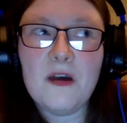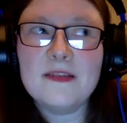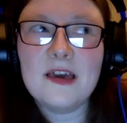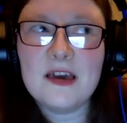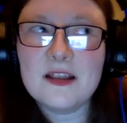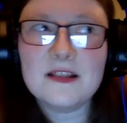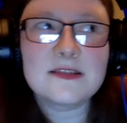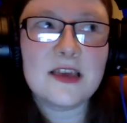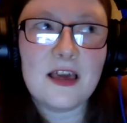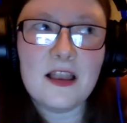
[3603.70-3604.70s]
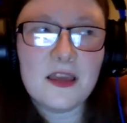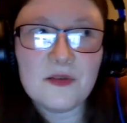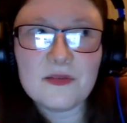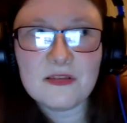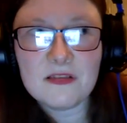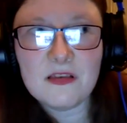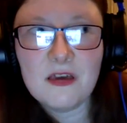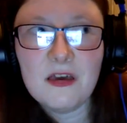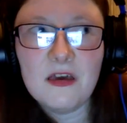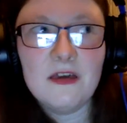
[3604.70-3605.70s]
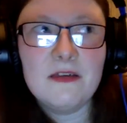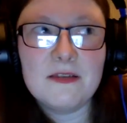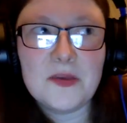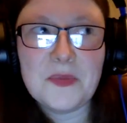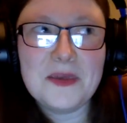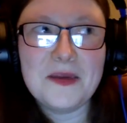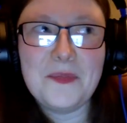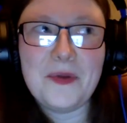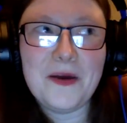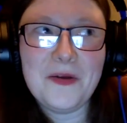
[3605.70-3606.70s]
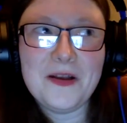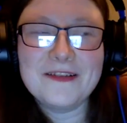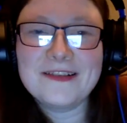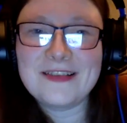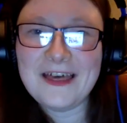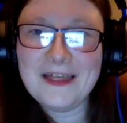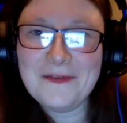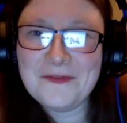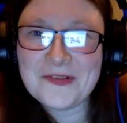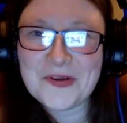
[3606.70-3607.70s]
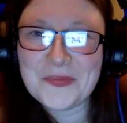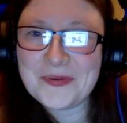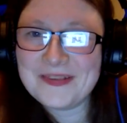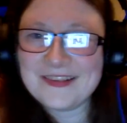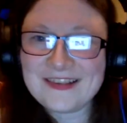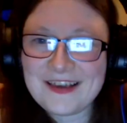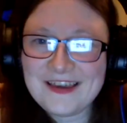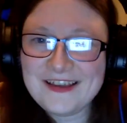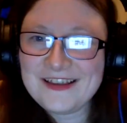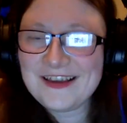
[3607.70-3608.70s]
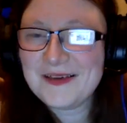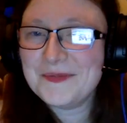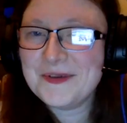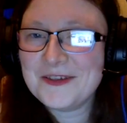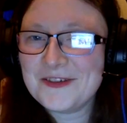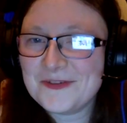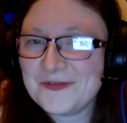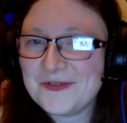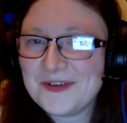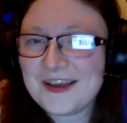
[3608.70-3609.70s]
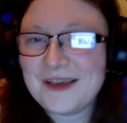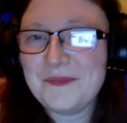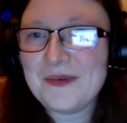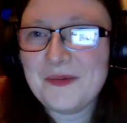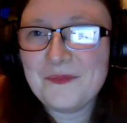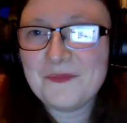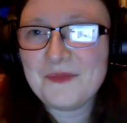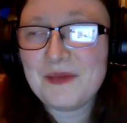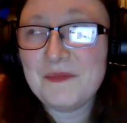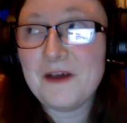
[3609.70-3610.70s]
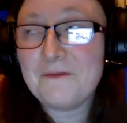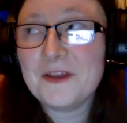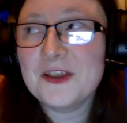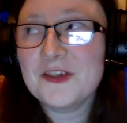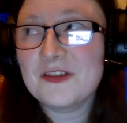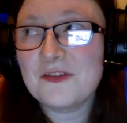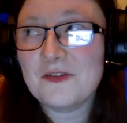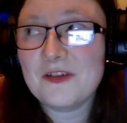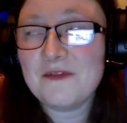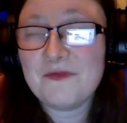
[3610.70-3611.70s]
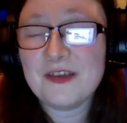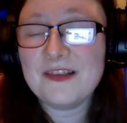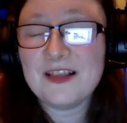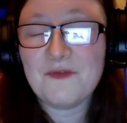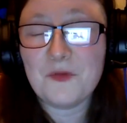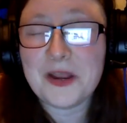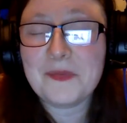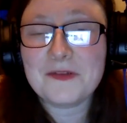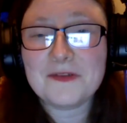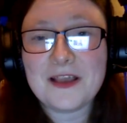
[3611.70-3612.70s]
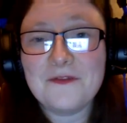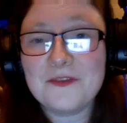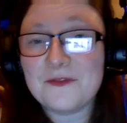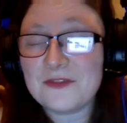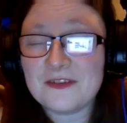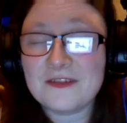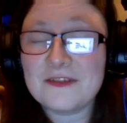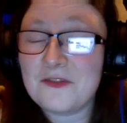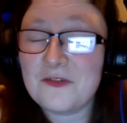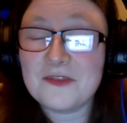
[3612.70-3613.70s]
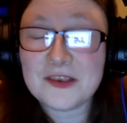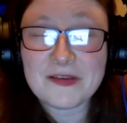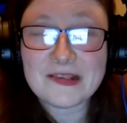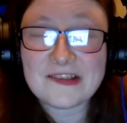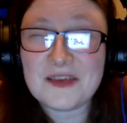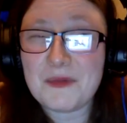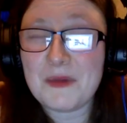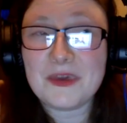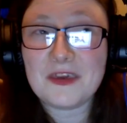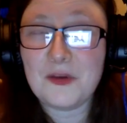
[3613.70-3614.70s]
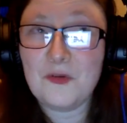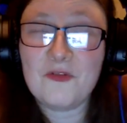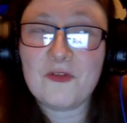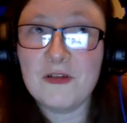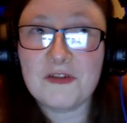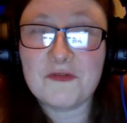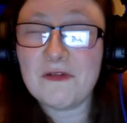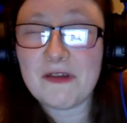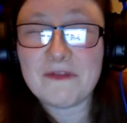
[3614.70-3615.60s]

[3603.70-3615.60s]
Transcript: hot to handle telling us something about ourselves or about society. I'm not sure. Like I'm I'm I'm not finished the third I've I still have one episode left of the, the third series, so there might be a huge cultural oh,